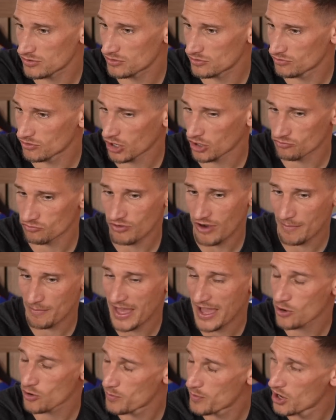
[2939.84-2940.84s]
like, wrap
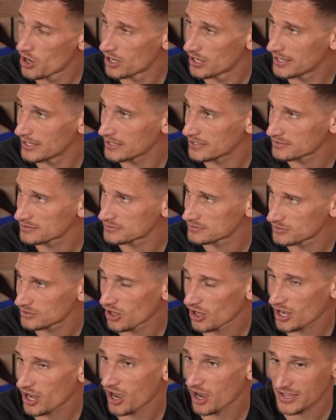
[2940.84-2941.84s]
that up early,
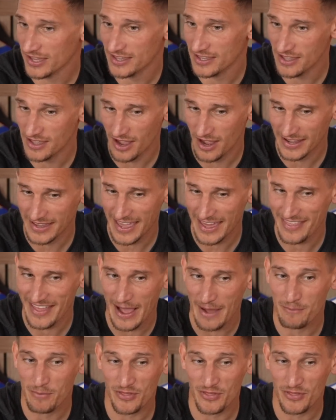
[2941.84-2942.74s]
like, I get that.